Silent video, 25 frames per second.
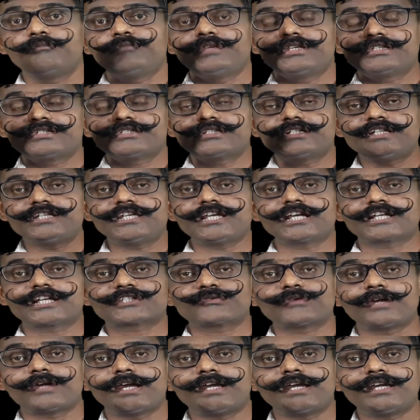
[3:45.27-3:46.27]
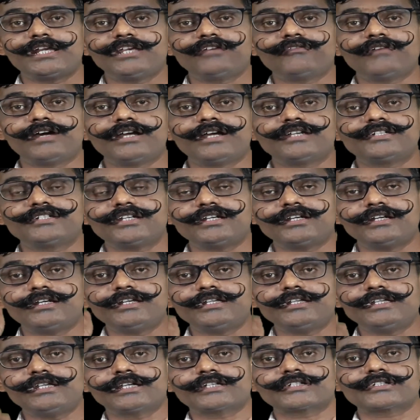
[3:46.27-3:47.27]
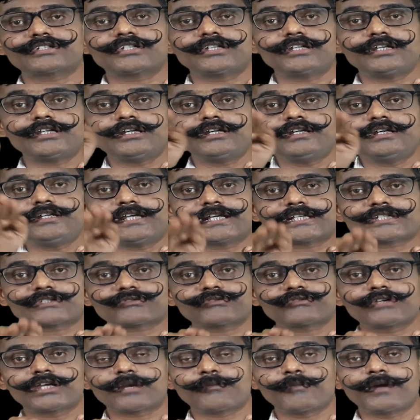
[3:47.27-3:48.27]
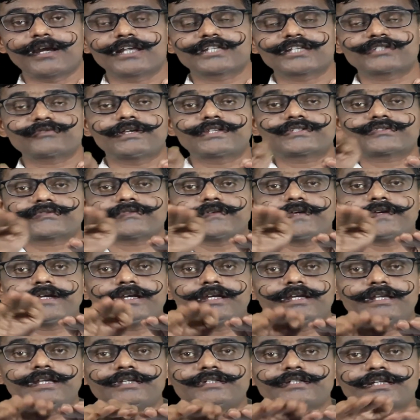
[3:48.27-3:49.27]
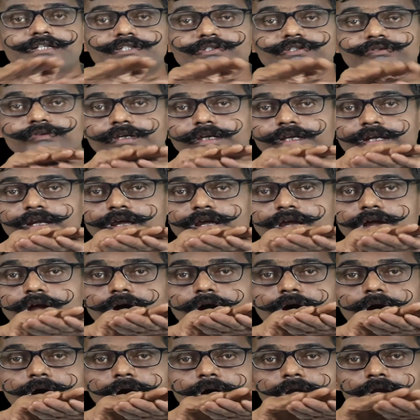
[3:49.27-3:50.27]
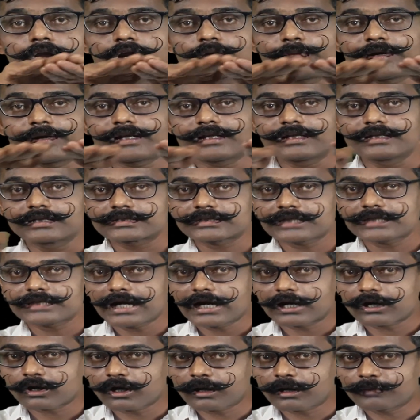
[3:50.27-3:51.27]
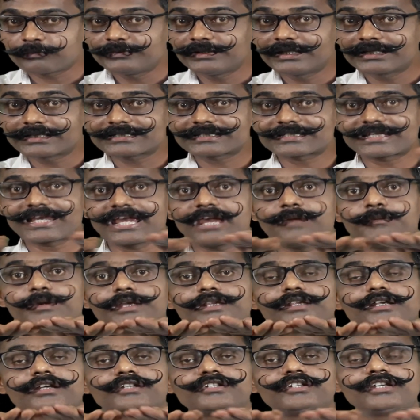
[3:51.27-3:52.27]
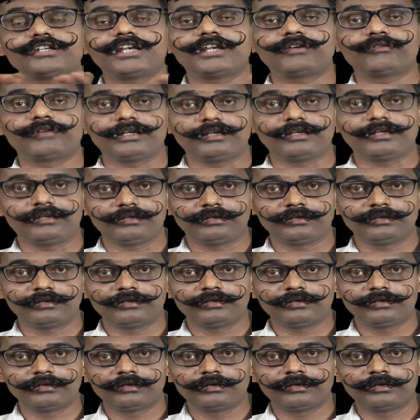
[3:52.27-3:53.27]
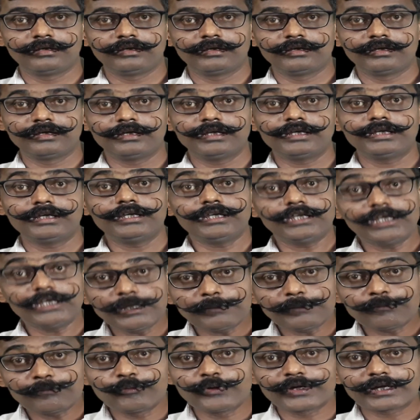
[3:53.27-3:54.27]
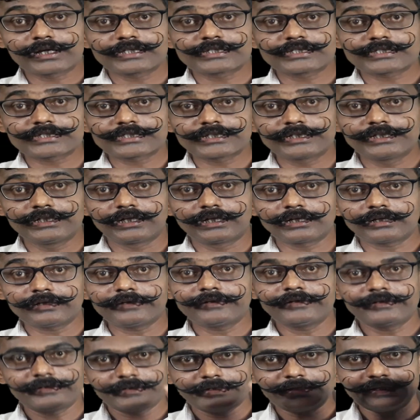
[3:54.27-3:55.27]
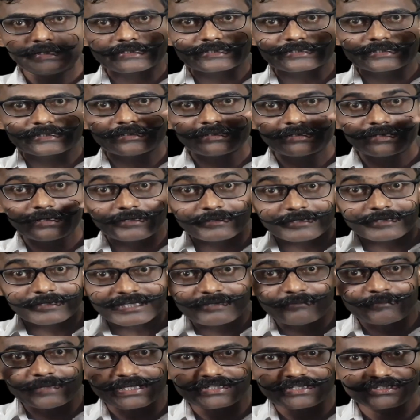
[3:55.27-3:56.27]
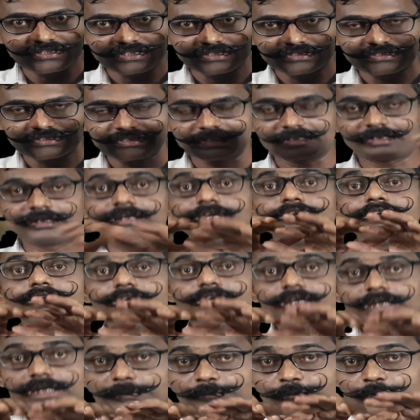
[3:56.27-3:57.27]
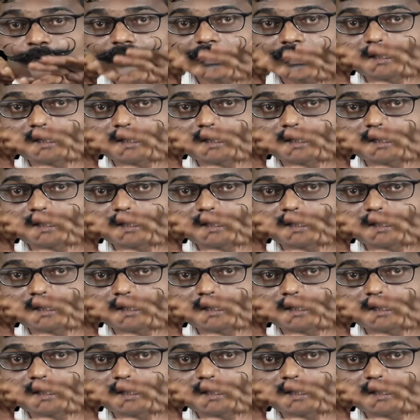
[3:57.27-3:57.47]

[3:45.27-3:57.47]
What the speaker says: means dxy, dyj, dxj, dx square minus y square, dz square, all orbitals are of the same energy level. If we consider, it's a imagination. If we